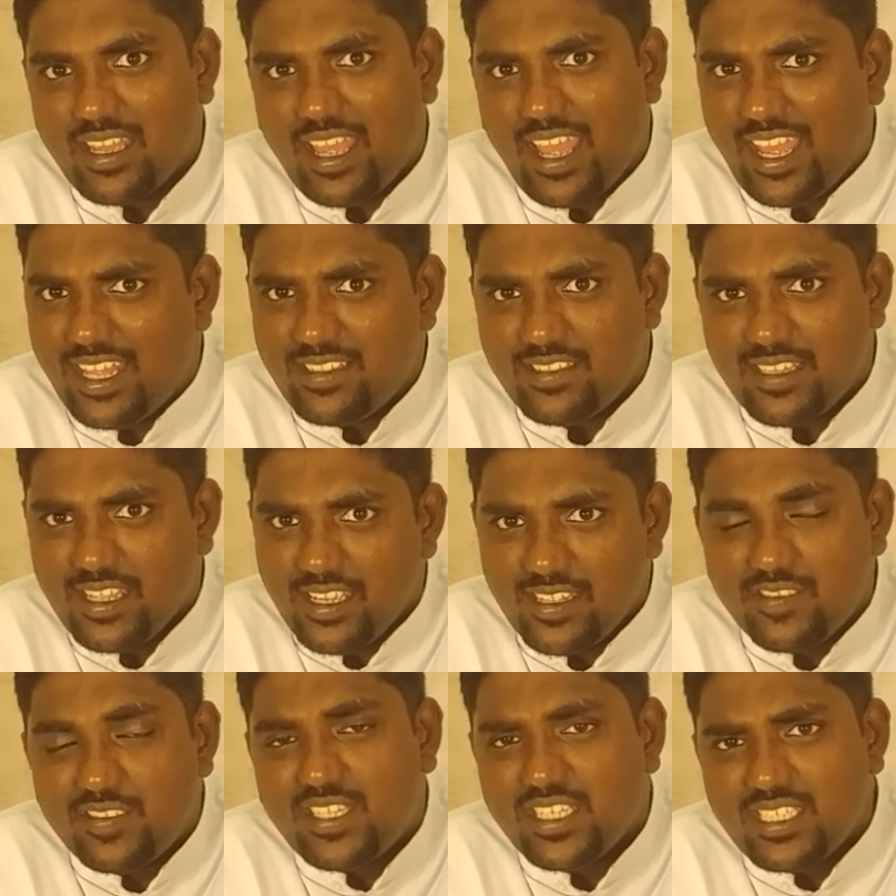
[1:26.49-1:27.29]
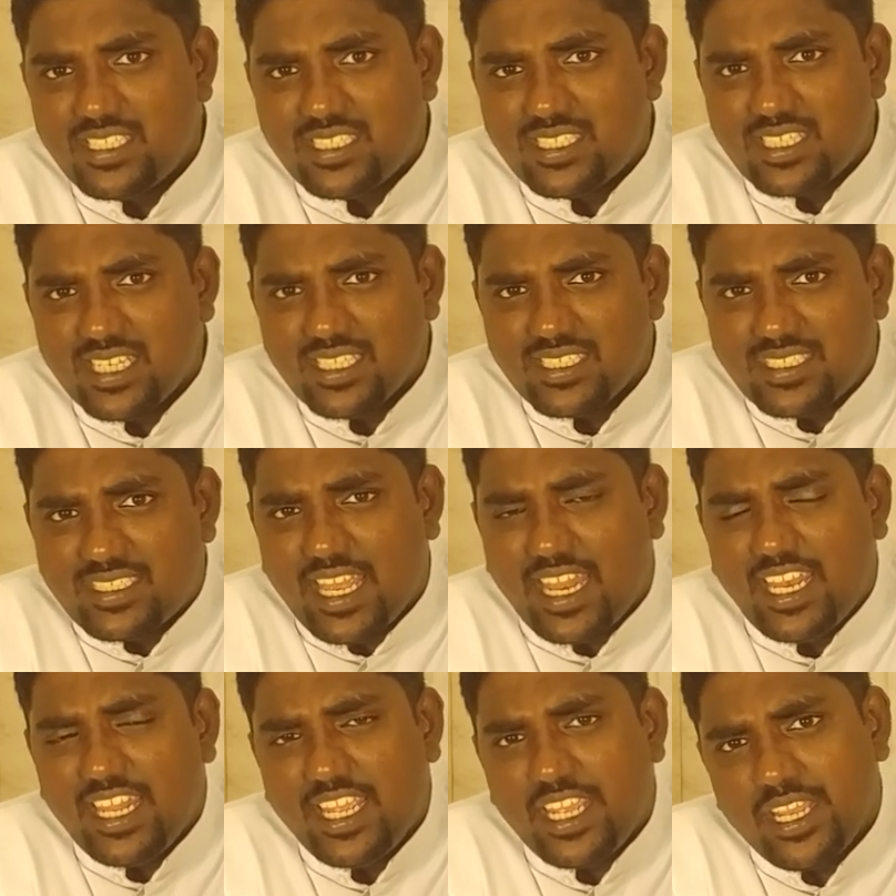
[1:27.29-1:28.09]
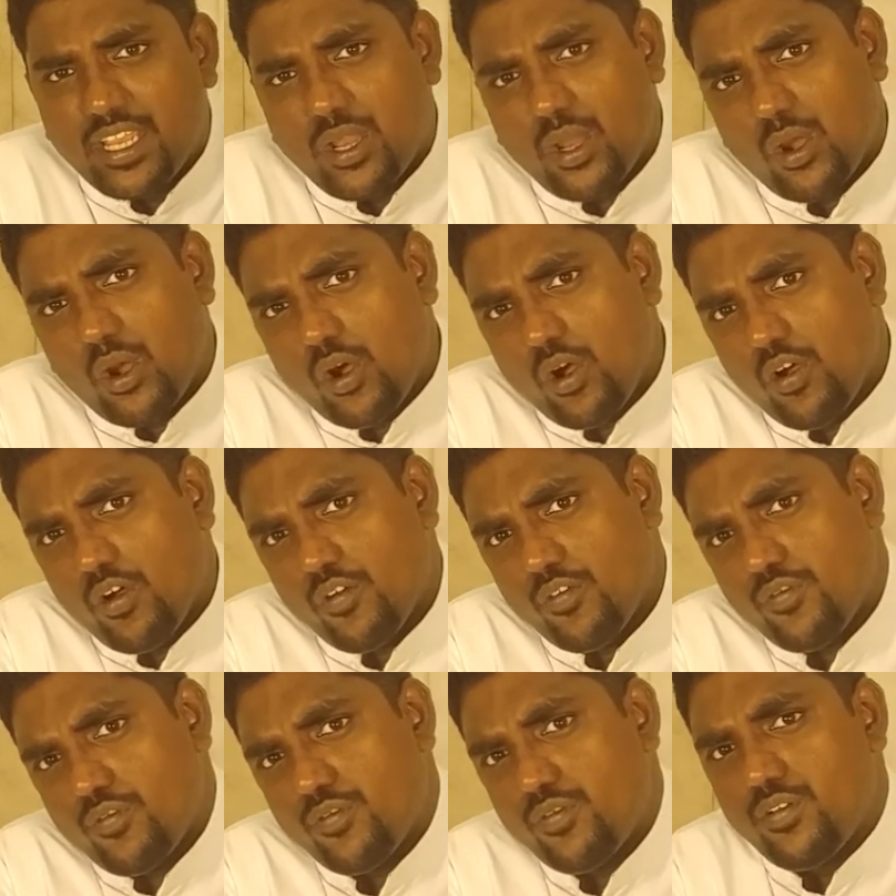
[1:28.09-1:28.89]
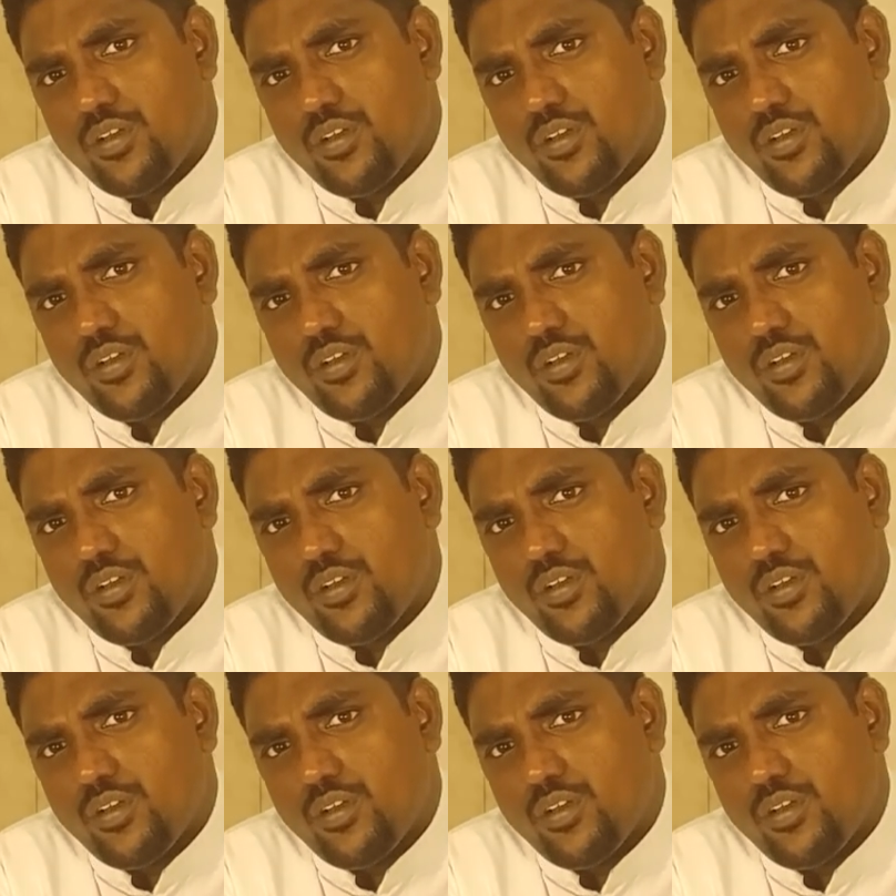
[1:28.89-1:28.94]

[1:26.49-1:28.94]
And this selling of